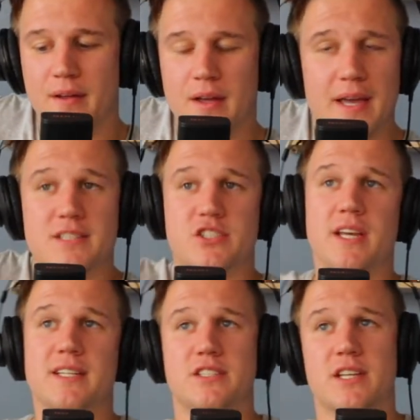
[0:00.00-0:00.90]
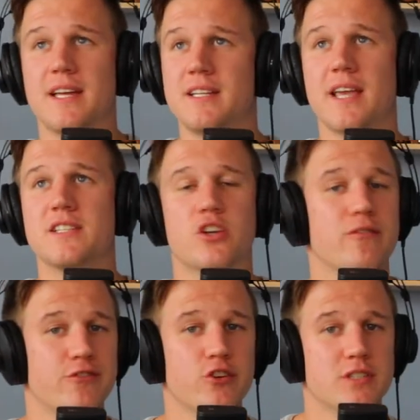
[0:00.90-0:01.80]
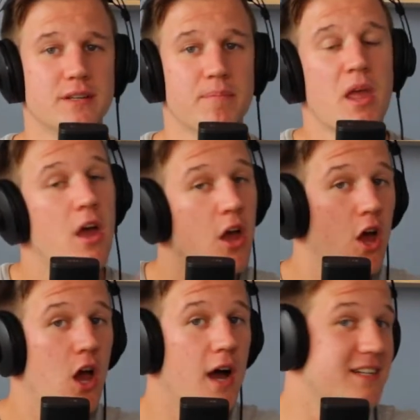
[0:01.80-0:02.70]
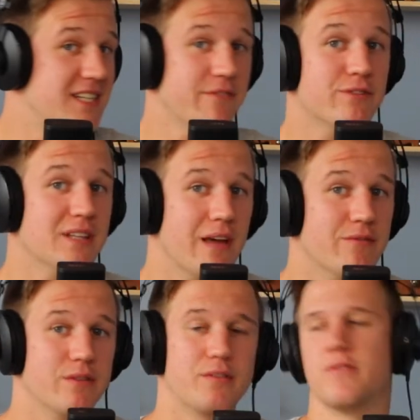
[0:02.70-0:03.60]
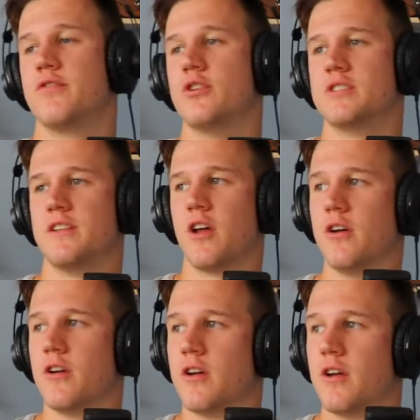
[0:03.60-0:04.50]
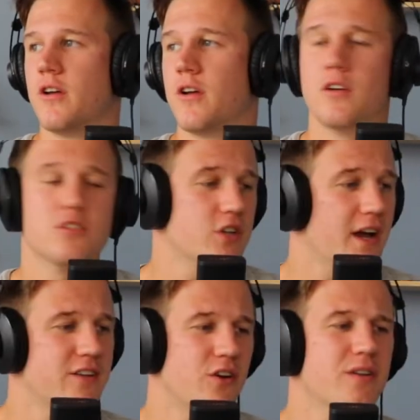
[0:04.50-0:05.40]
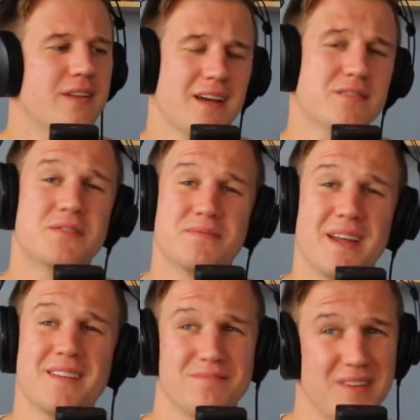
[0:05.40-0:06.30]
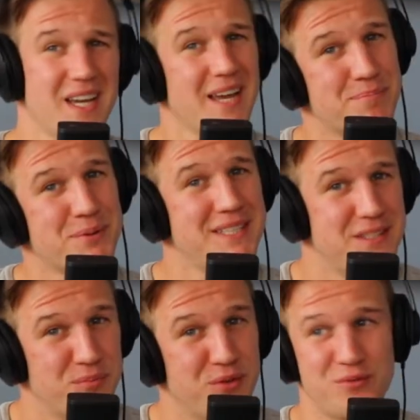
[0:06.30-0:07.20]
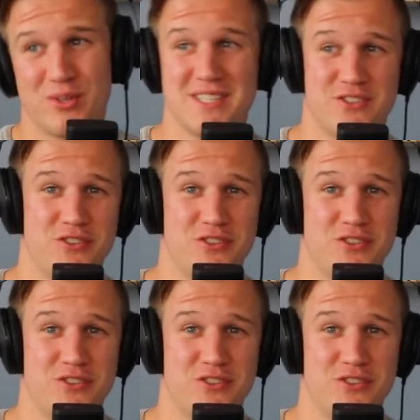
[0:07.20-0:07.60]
It is confusing. A different level of confusing, though. Side note, I get pretty smooth with these.